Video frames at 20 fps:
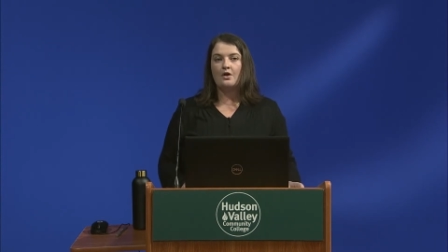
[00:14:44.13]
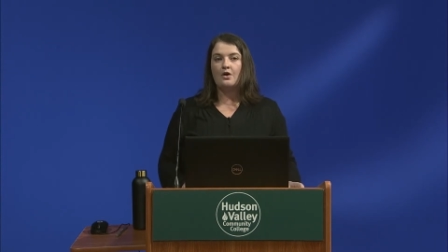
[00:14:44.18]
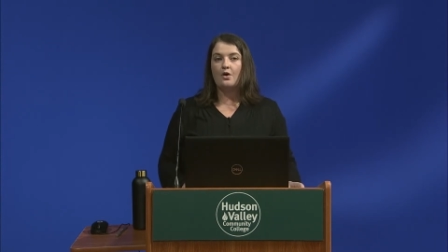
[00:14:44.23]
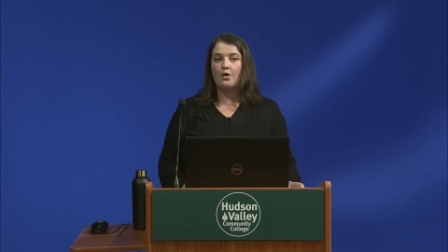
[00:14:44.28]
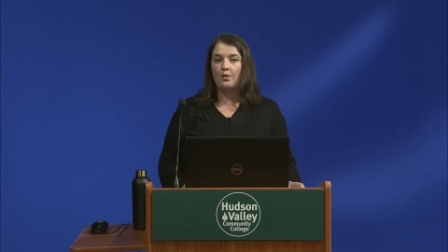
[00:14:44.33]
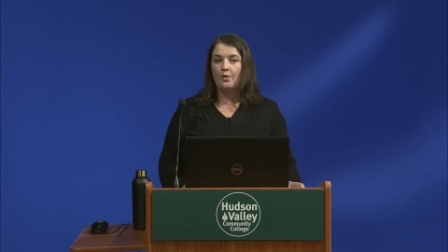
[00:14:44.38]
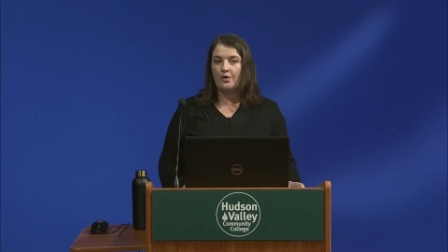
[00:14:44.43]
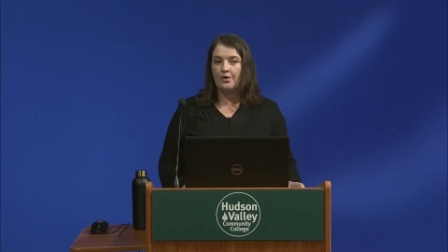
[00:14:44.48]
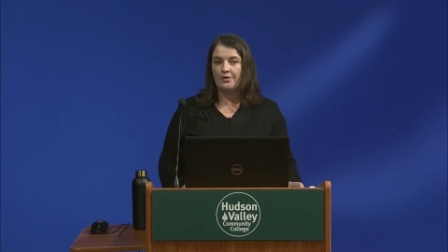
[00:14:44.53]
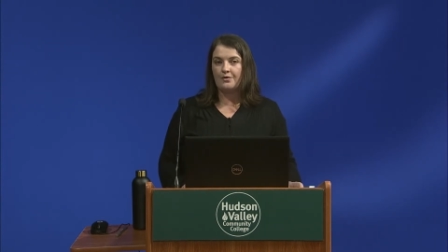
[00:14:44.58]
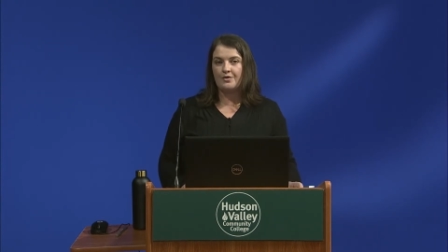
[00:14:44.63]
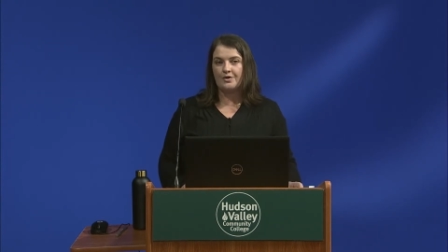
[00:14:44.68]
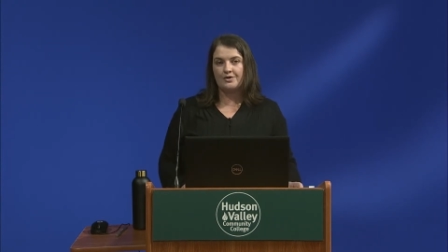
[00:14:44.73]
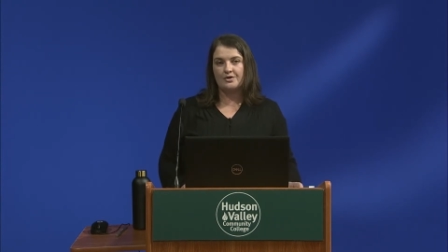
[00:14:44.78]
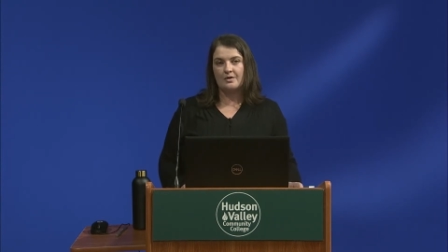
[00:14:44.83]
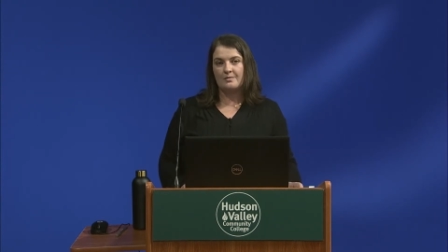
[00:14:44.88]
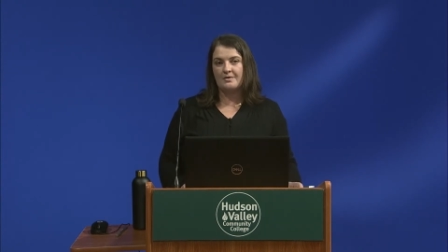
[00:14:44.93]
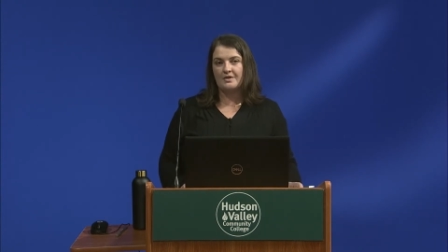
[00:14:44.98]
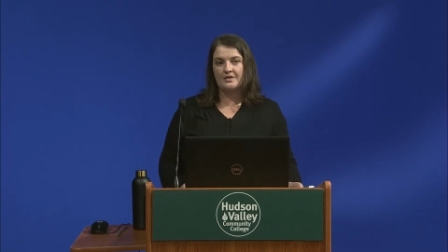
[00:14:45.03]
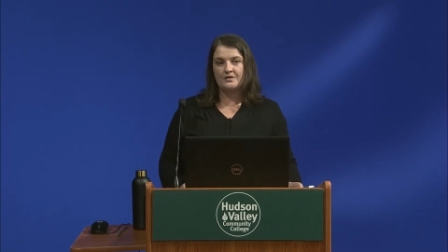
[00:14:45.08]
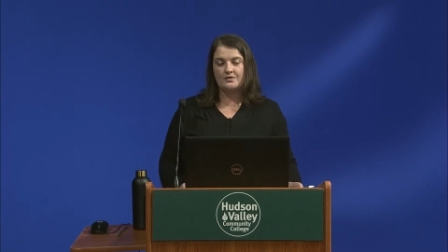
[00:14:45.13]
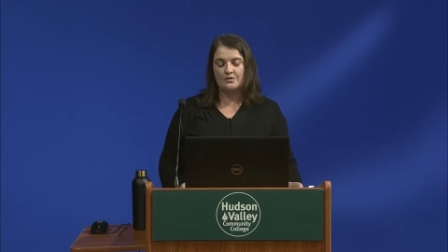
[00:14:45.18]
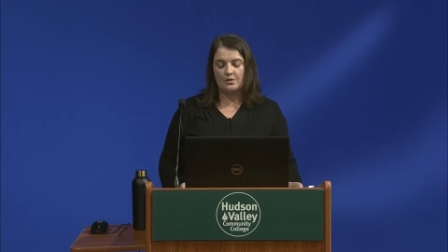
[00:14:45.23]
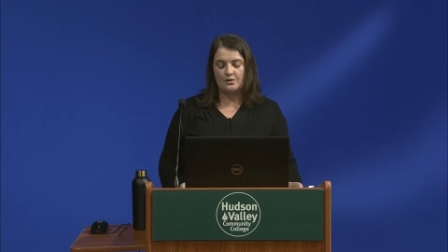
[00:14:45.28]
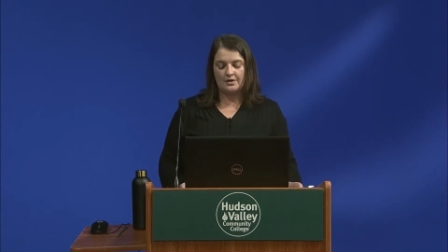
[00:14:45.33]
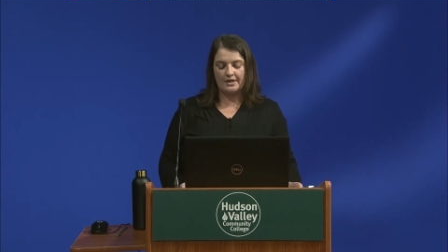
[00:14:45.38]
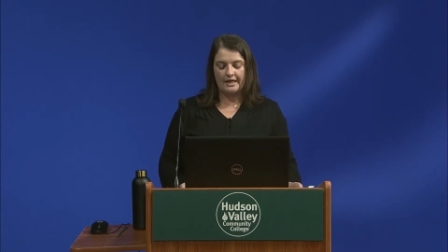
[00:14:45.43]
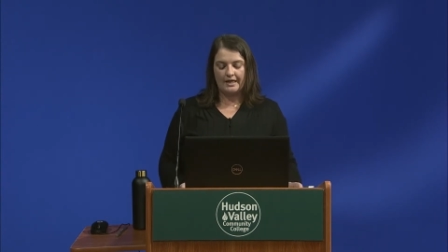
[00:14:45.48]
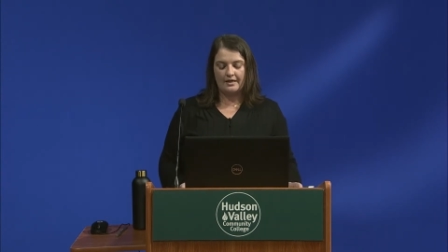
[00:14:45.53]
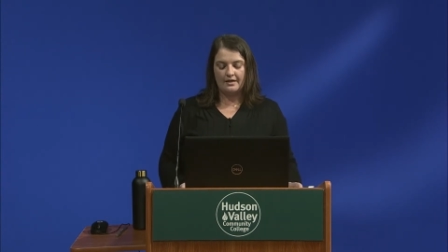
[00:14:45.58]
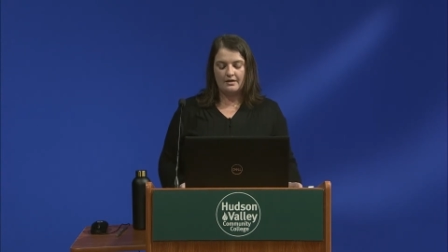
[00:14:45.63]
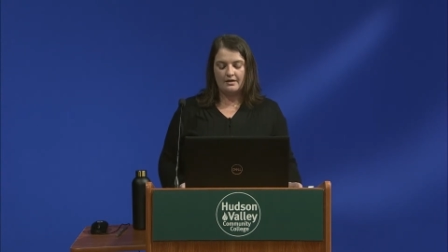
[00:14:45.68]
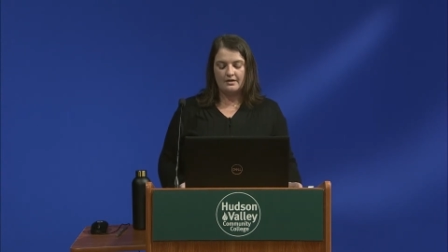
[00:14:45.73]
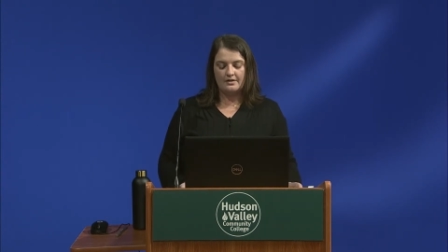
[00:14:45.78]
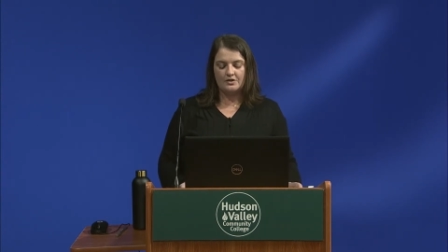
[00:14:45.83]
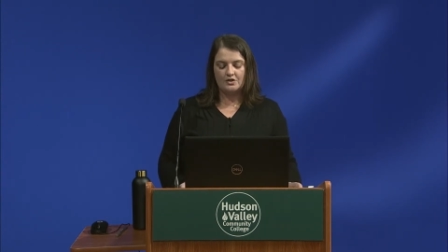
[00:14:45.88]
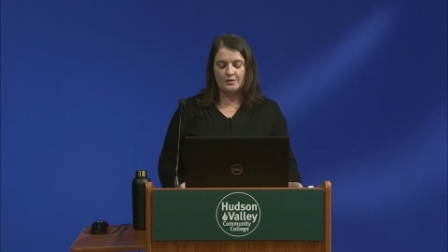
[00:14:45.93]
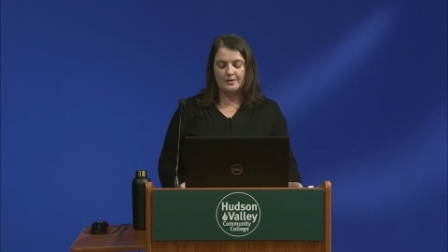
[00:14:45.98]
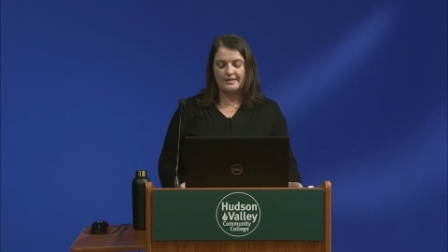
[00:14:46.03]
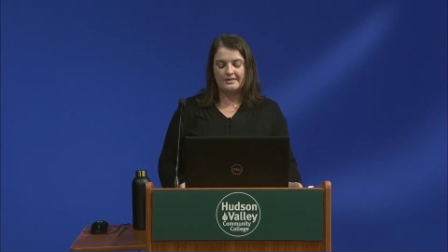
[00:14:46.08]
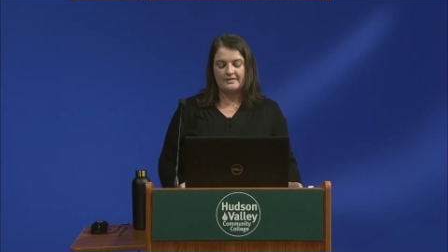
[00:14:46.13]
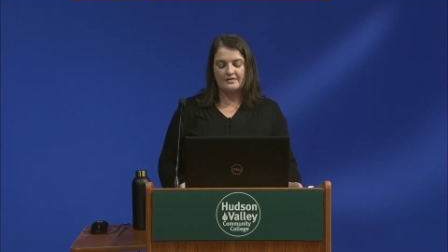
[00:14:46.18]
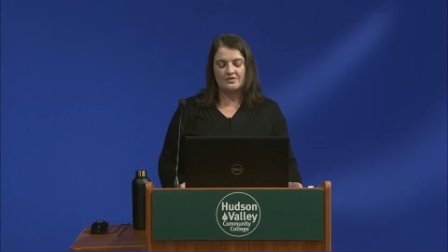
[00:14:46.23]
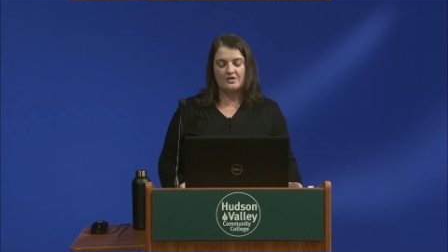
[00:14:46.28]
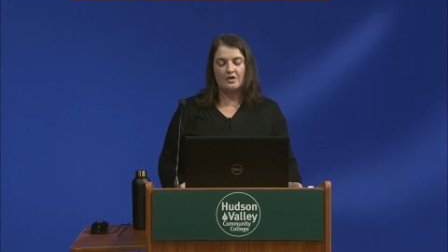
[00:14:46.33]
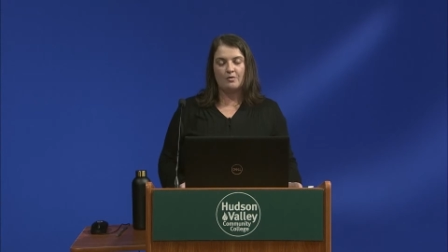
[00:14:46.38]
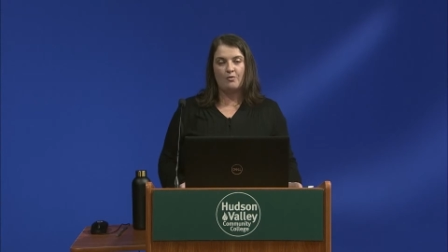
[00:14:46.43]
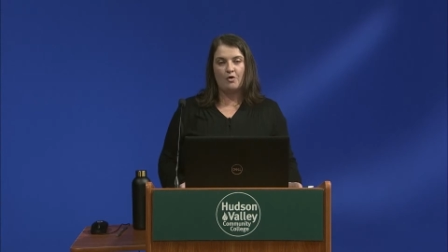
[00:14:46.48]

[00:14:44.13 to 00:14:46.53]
or they're limited solely to existing